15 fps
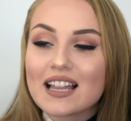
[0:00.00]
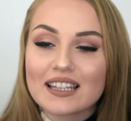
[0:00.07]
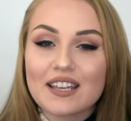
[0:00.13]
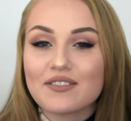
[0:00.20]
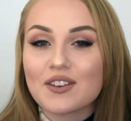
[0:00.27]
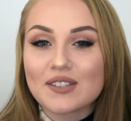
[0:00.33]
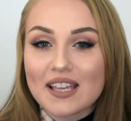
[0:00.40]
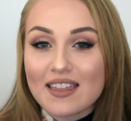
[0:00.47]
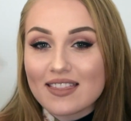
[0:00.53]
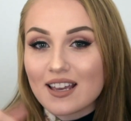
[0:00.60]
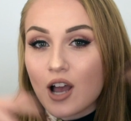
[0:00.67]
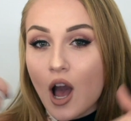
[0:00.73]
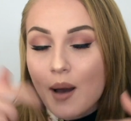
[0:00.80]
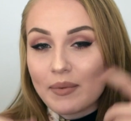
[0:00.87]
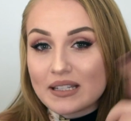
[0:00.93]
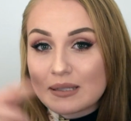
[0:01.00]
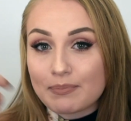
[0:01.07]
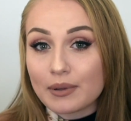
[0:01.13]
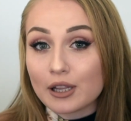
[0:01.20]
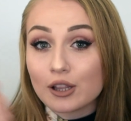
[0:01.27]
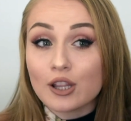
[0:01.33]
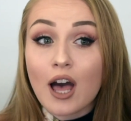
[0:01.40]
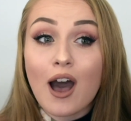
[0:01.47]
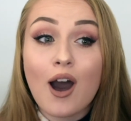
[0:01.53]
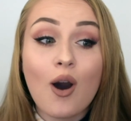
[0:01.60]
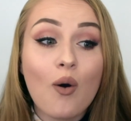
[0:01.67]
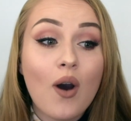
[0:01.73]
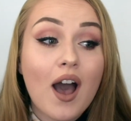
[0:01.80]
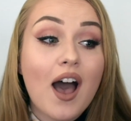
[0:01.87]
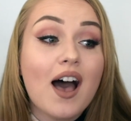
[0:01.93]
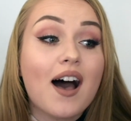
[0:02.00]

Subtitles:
leave those in the comments below.